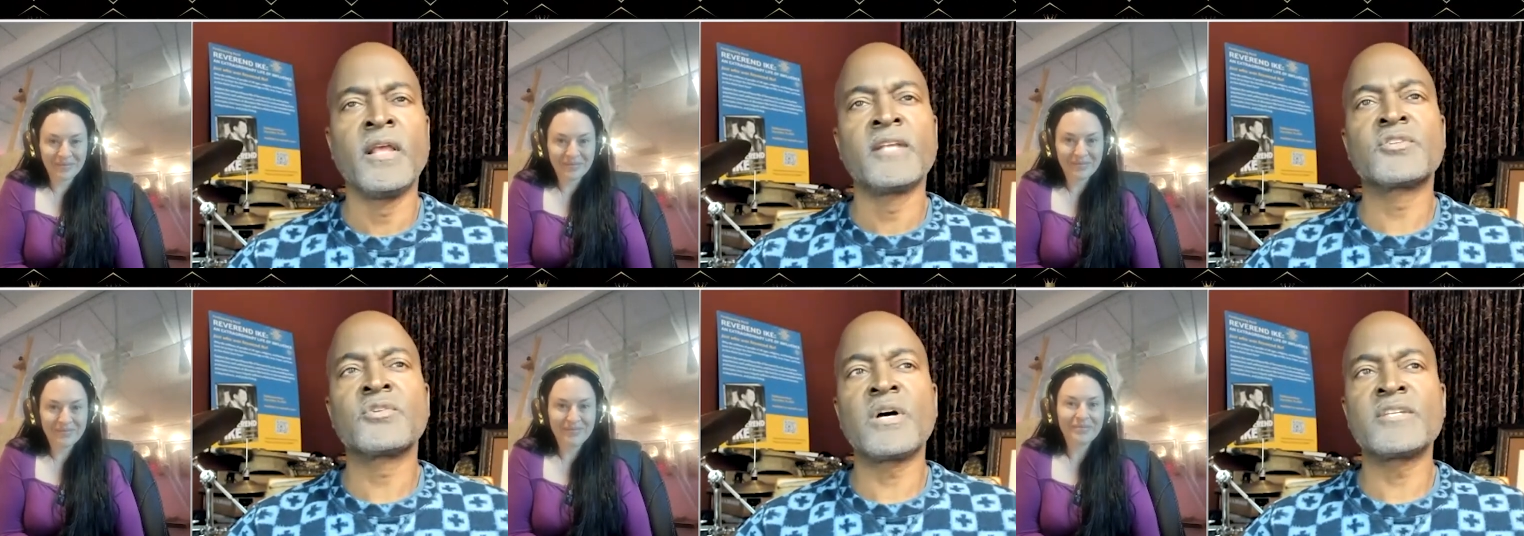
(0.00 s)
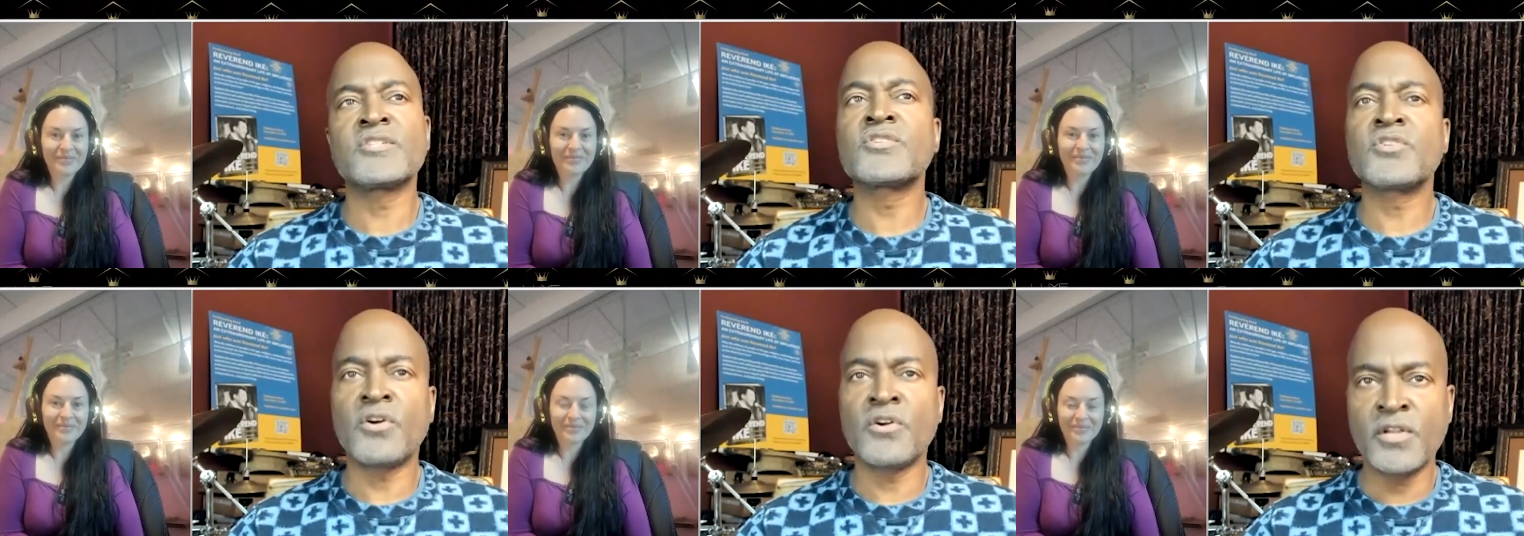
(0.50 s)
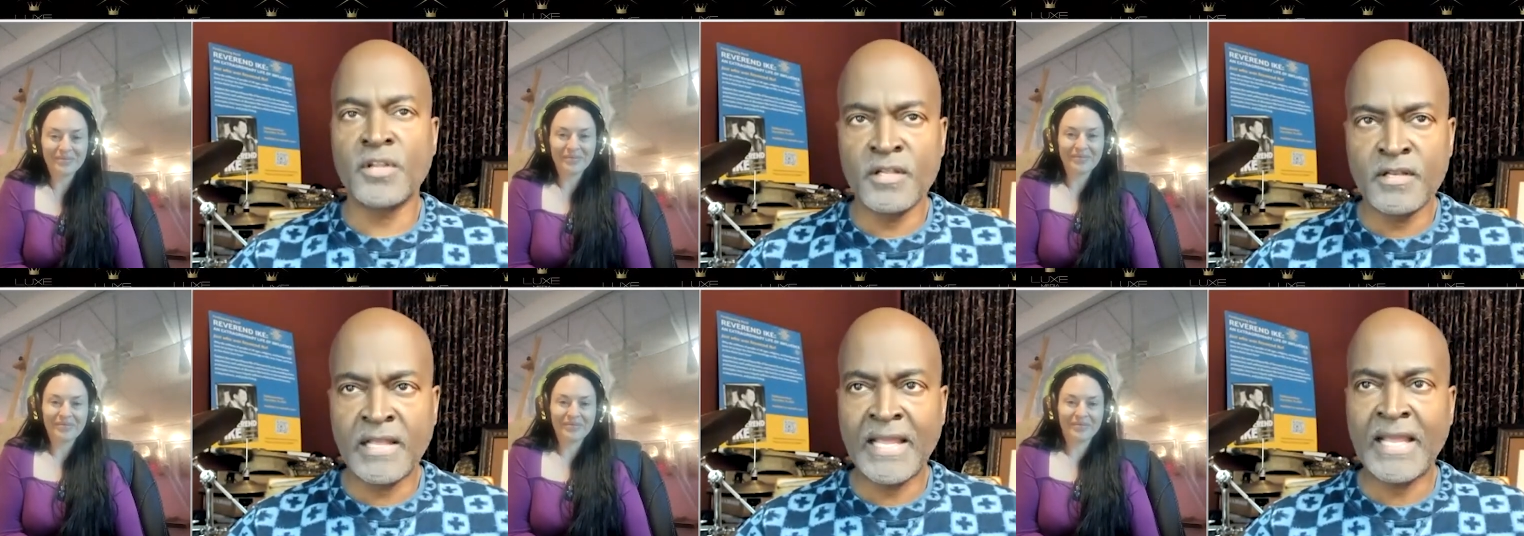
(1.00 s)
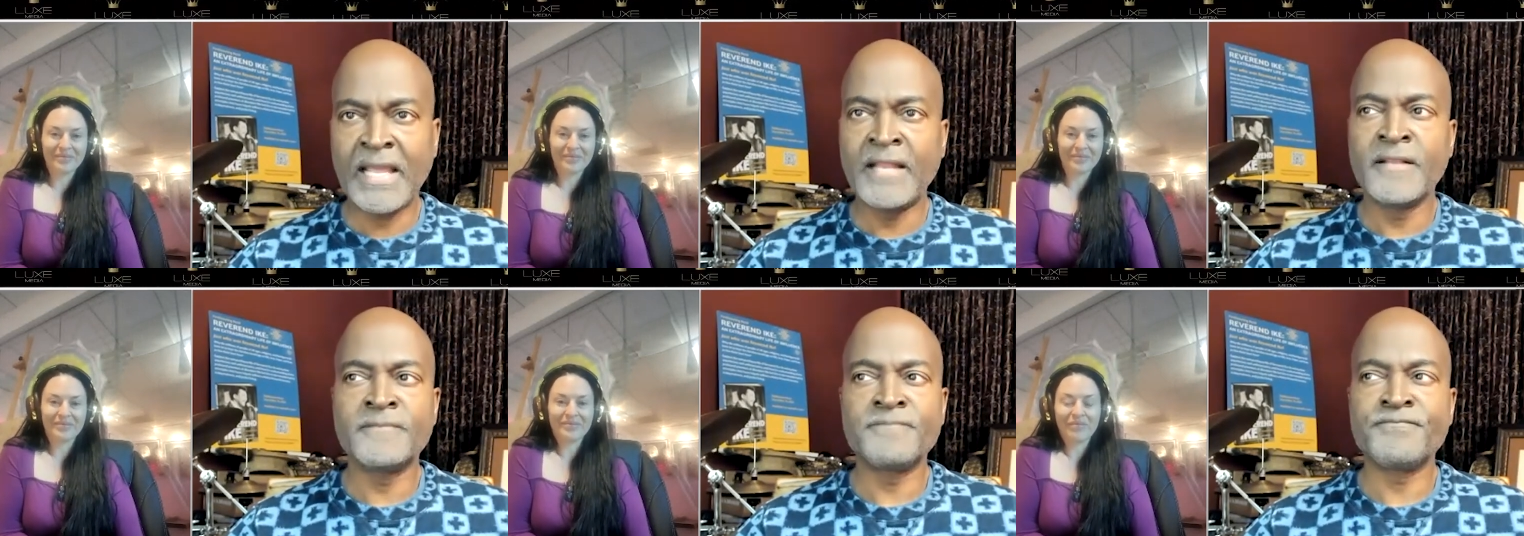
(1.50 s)
Speaker 1: so I started
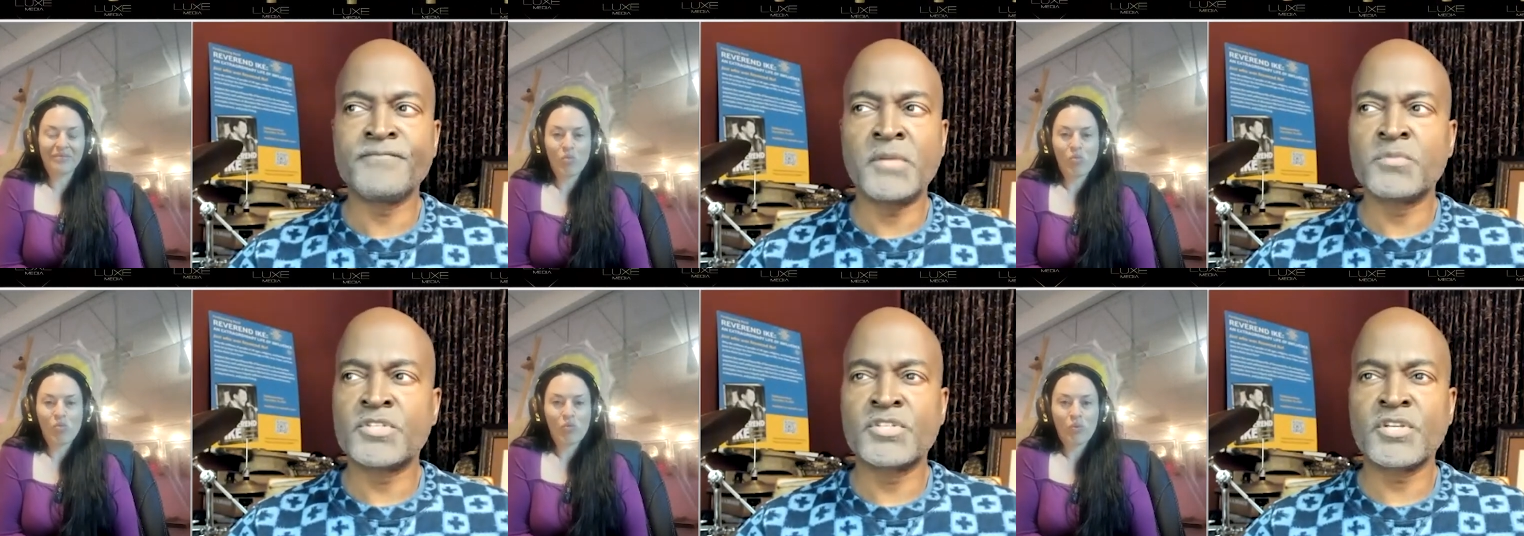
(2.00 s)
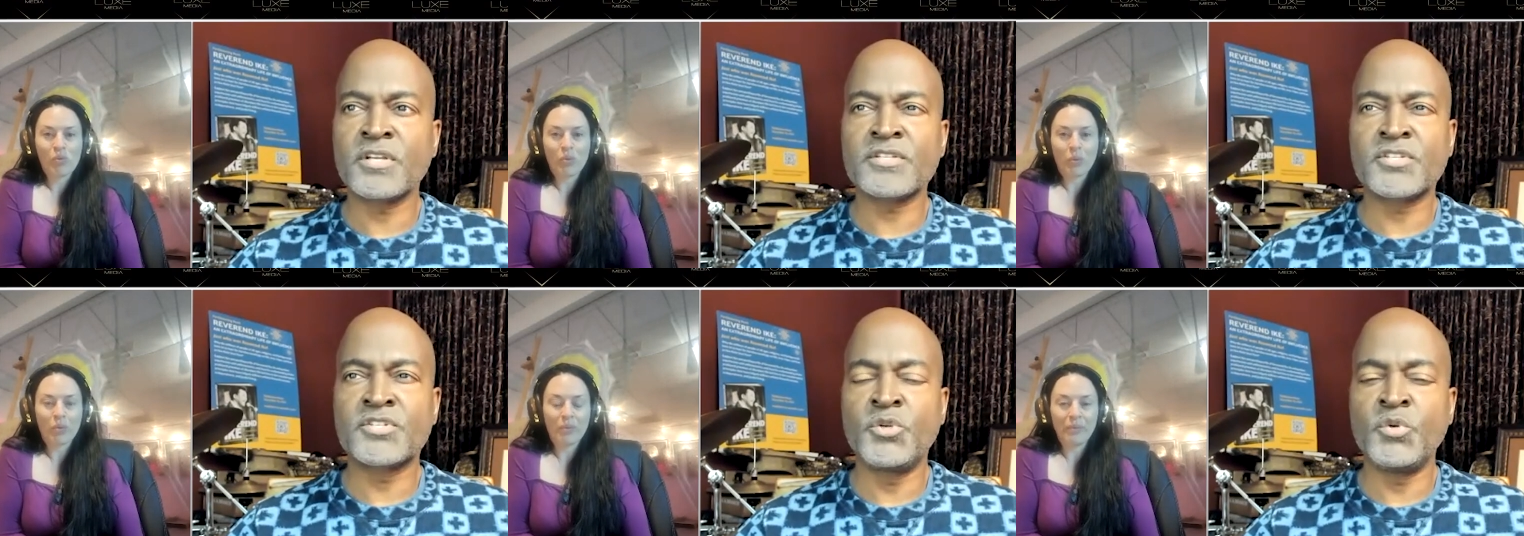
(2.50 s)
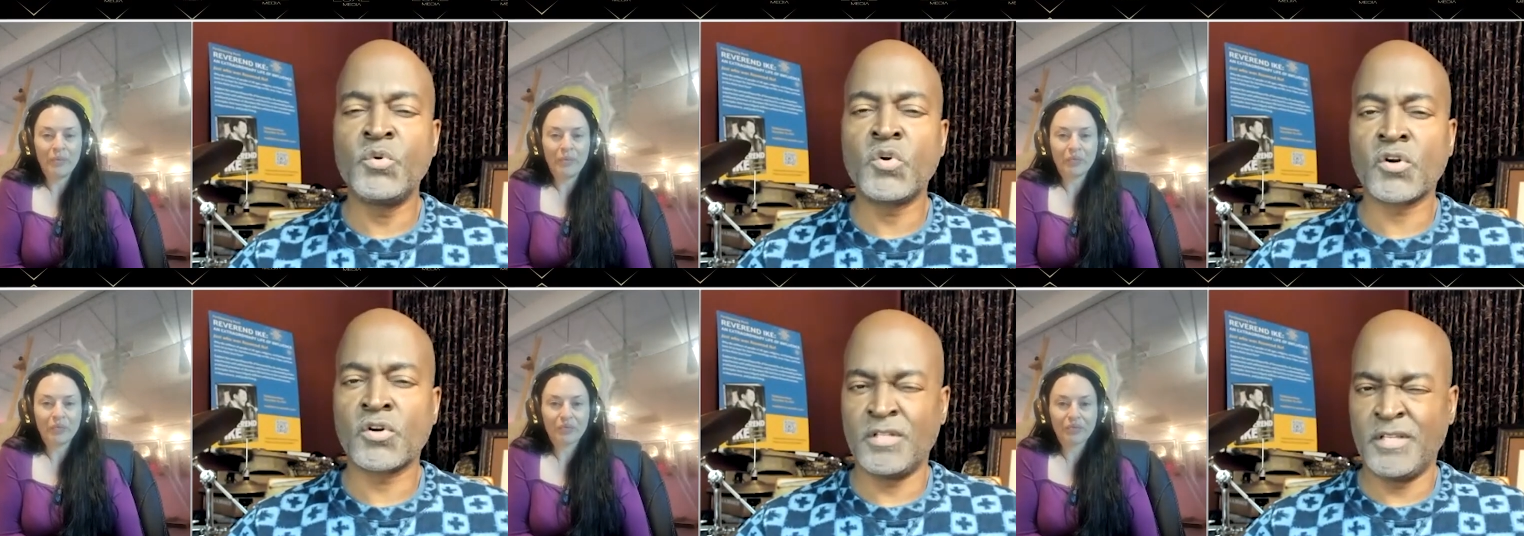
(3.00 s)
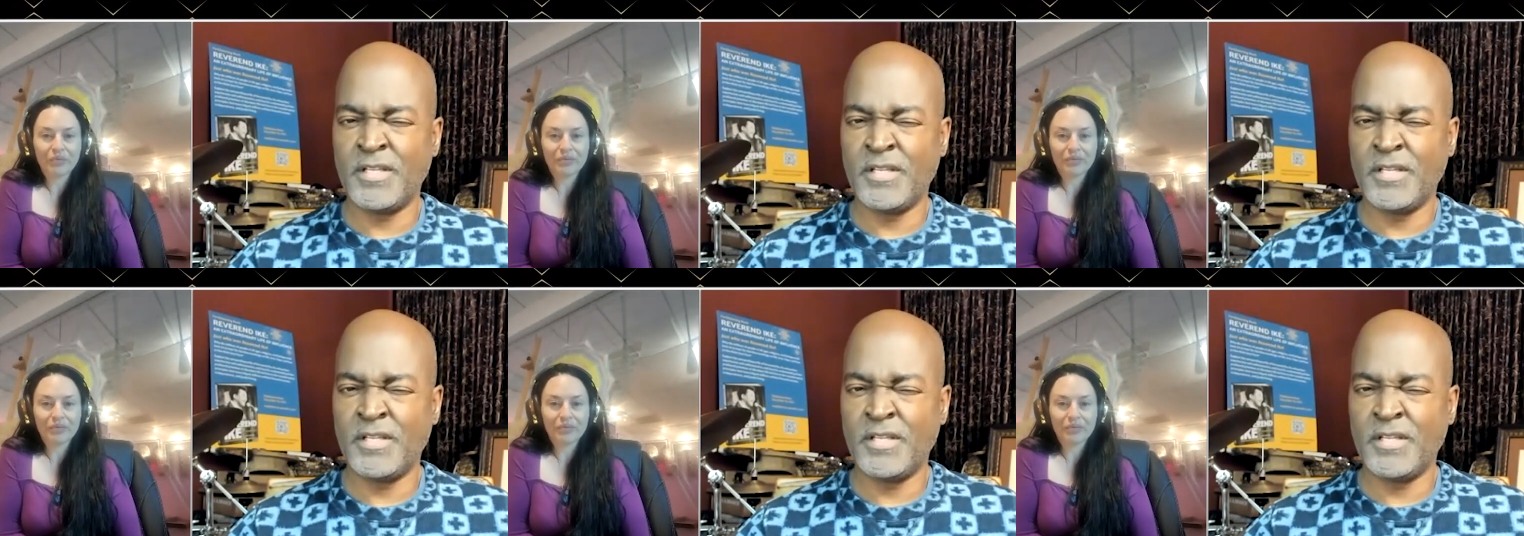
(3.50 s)
and it was just too early,